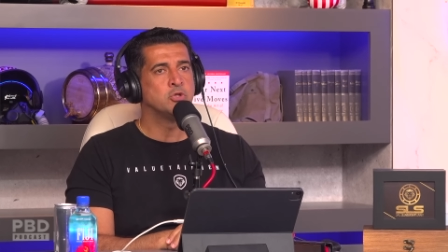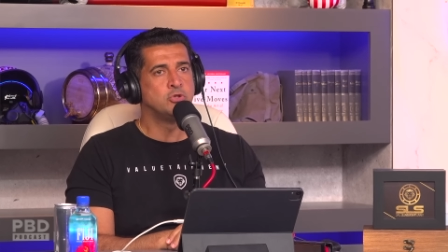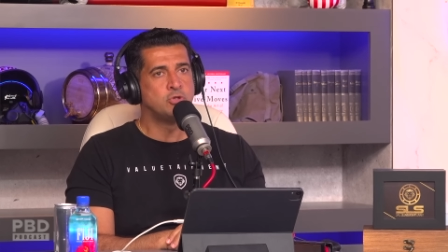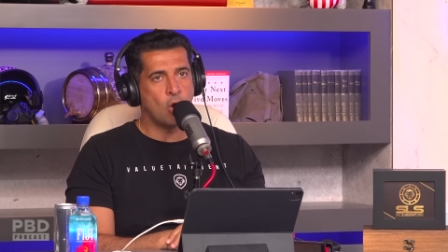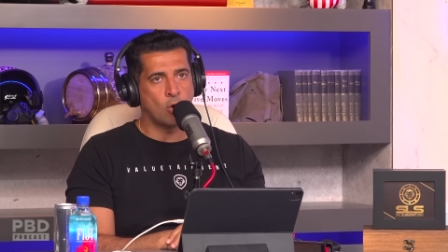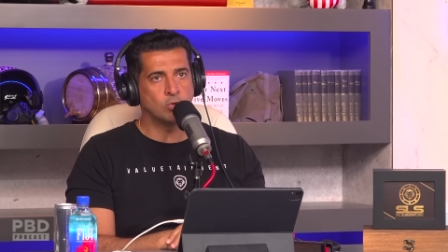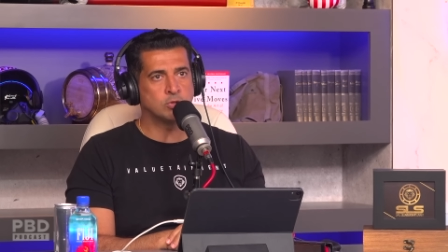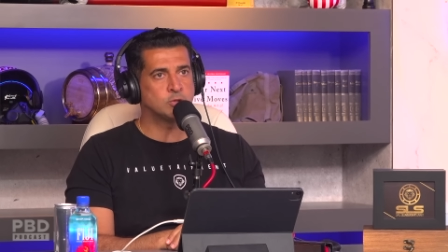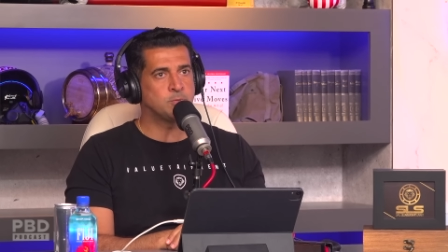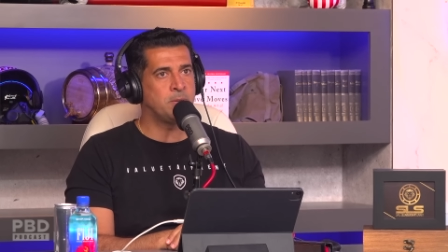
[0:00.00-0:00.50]

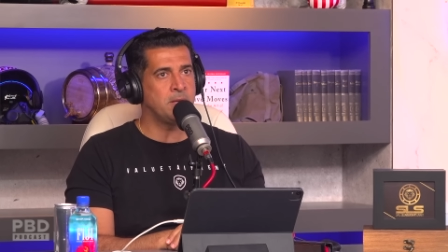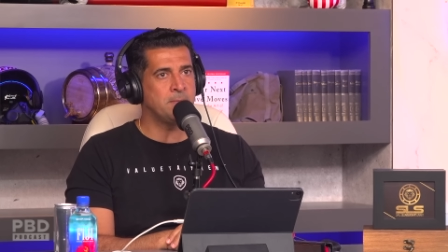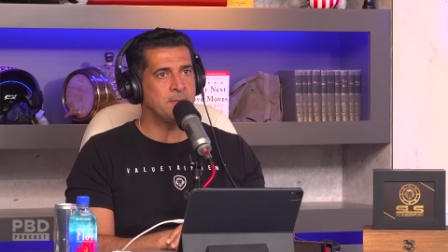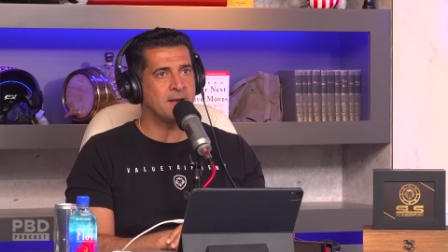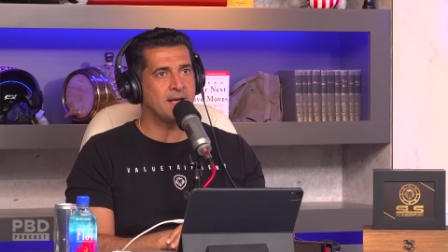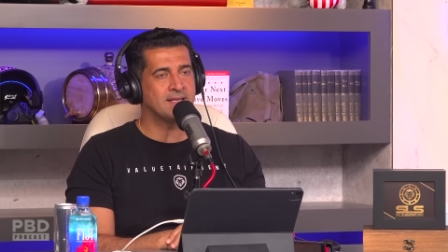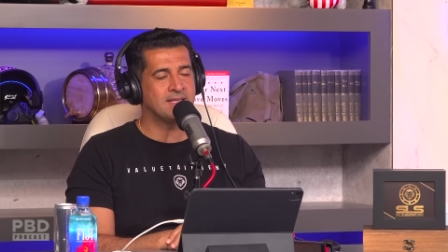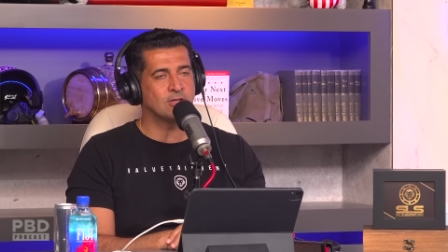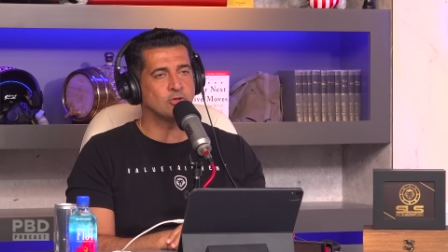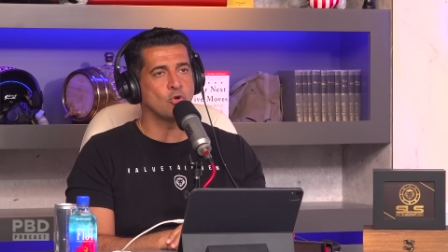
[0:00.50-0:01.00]
Those
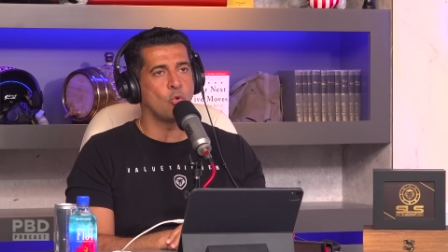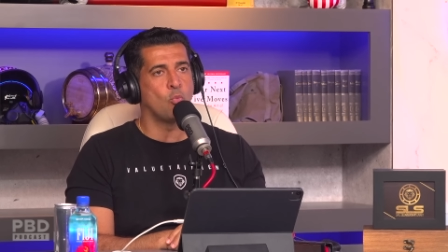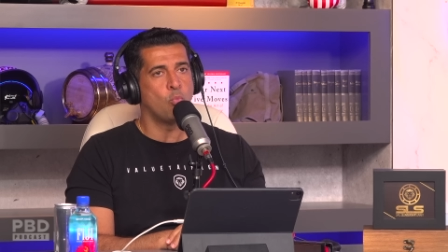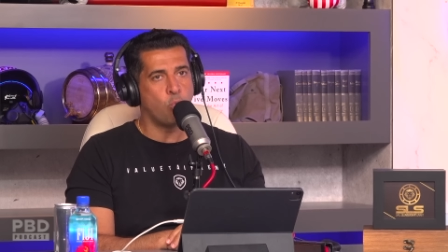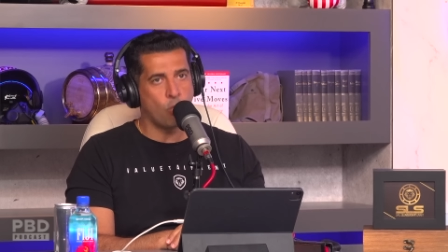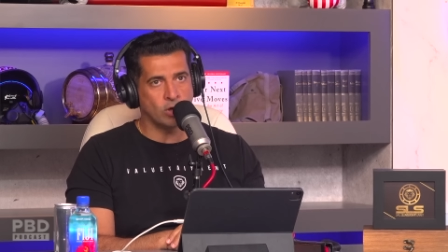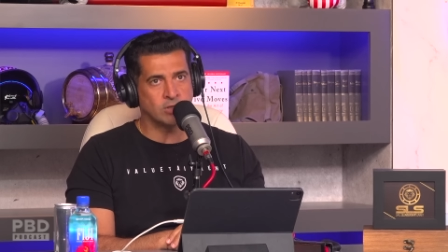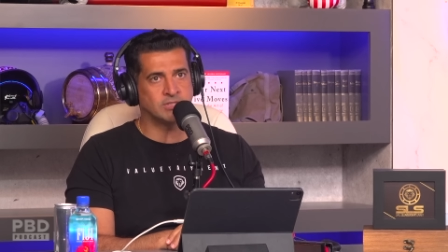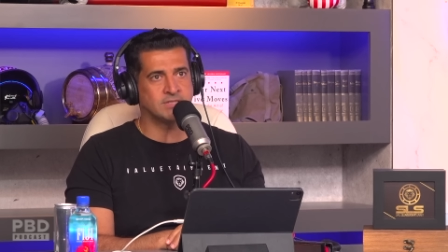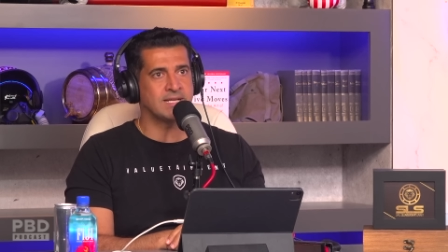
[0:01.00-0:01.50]
people that get the
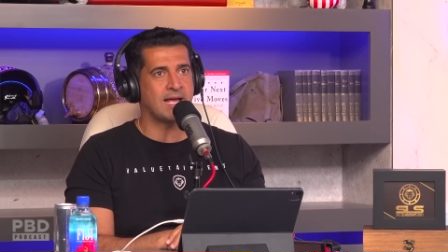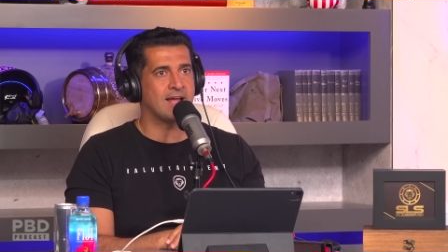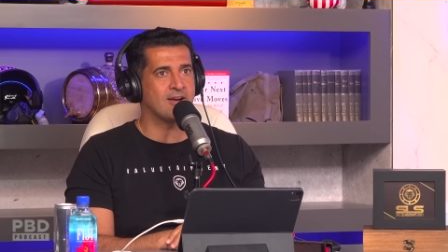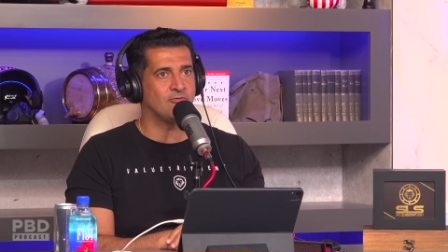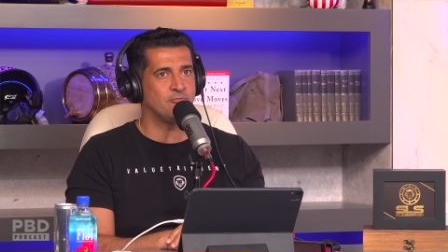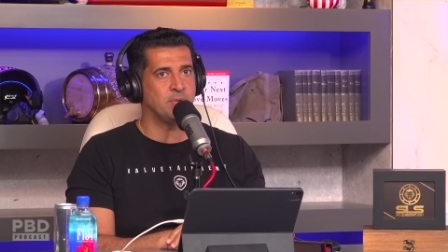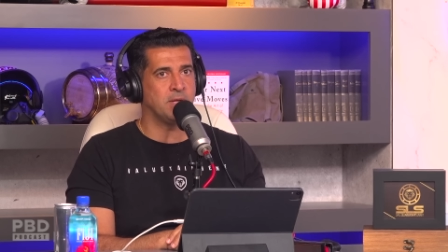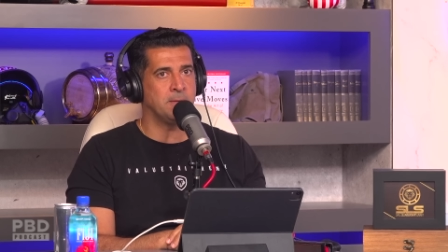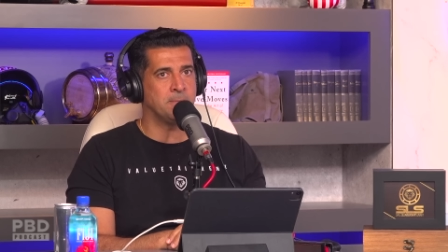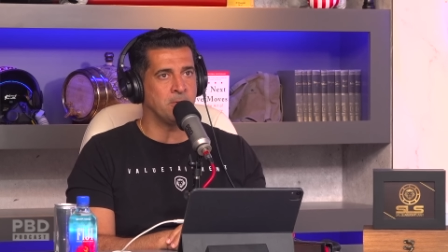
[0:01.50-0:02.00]
worst out
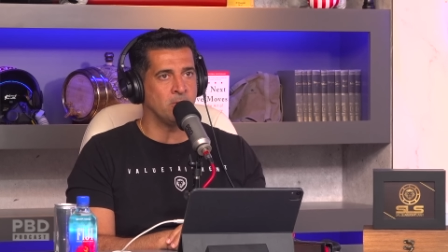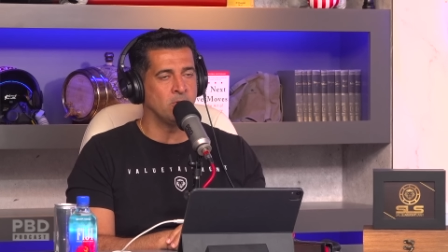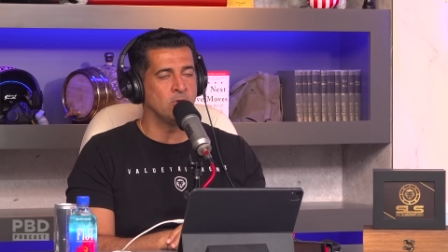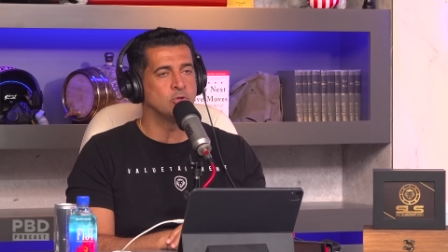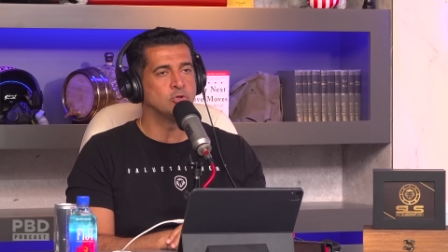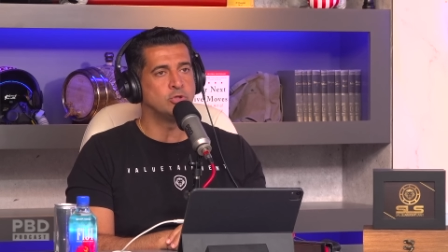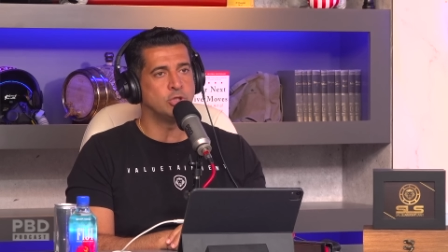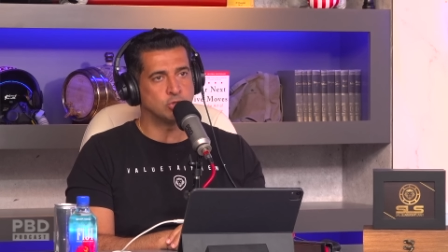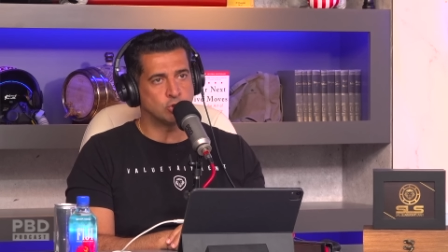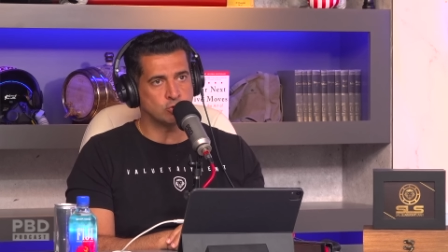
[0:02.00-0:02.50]
of people
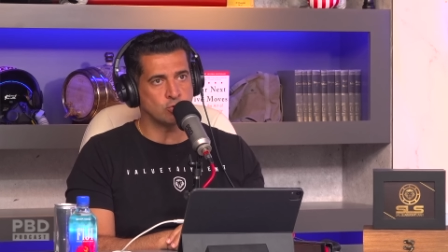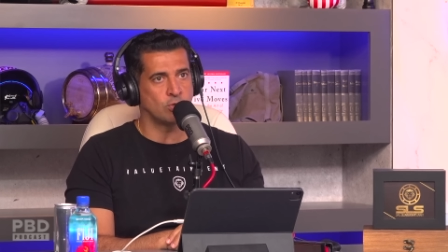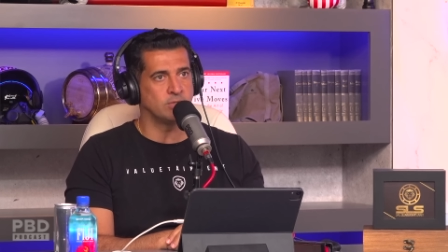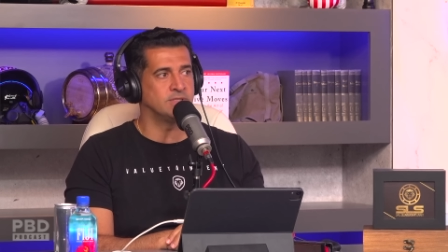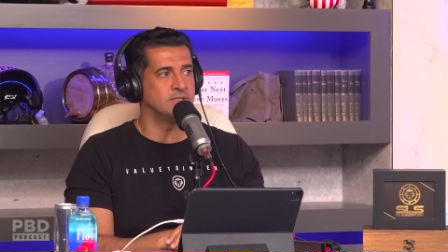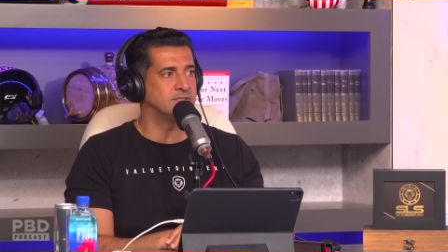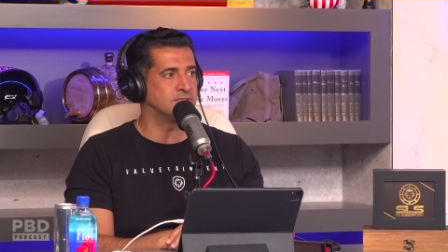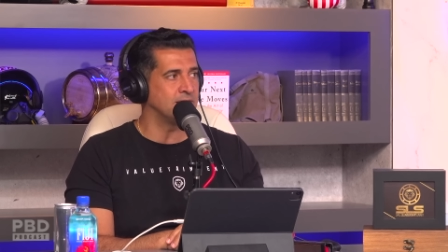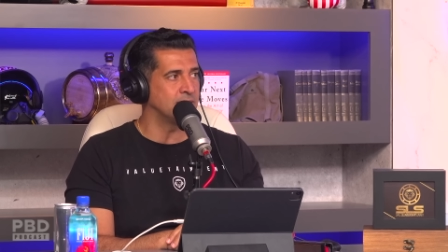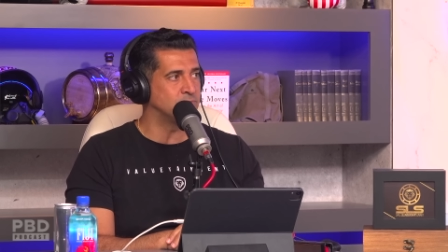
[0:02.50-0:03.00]

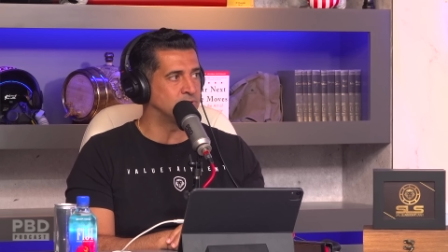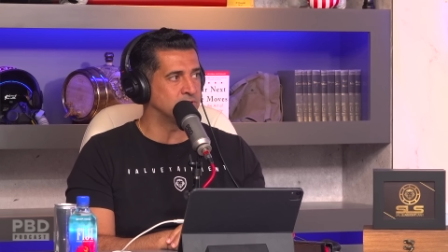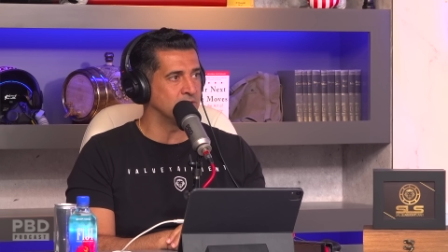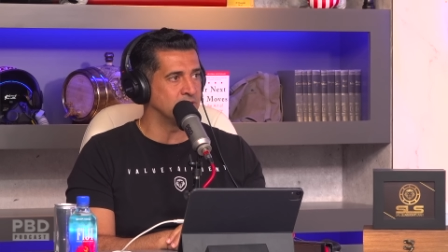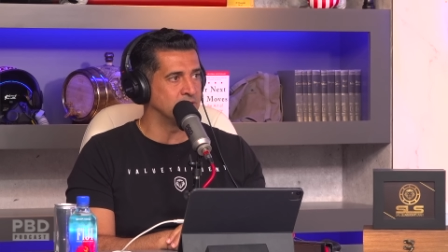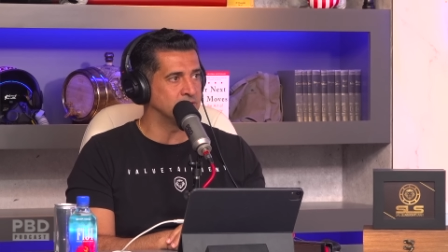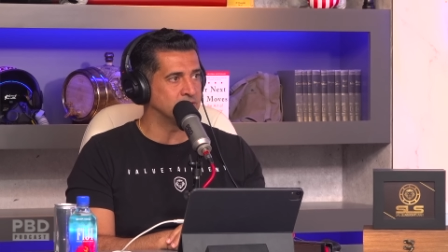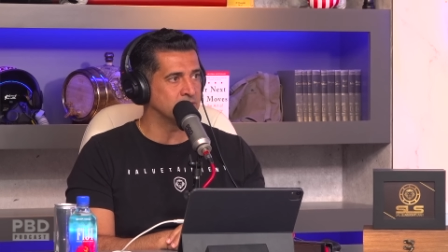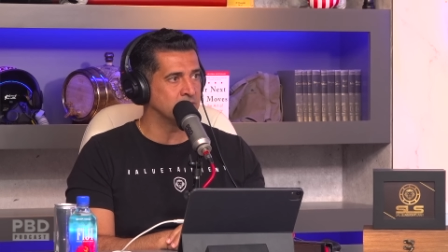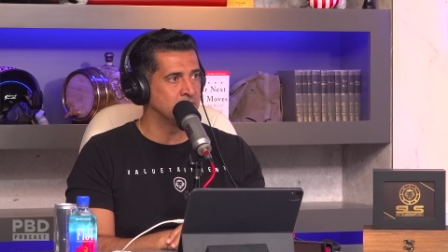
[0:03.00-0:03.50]
destroyed these same
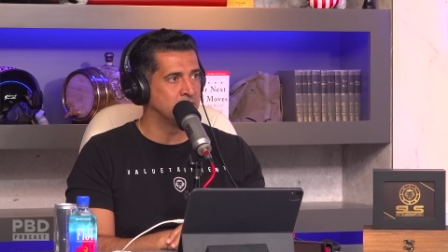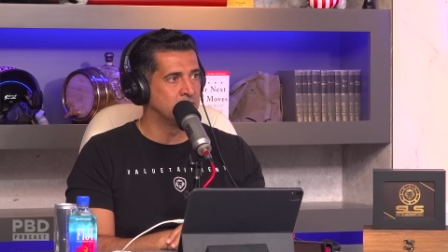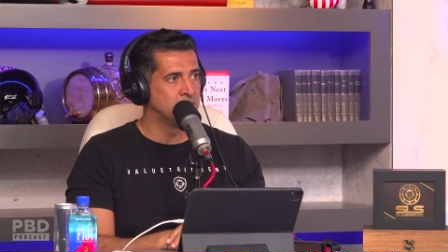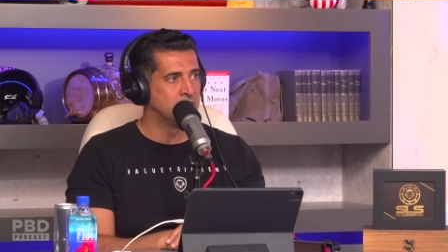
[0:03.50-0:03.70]
cities.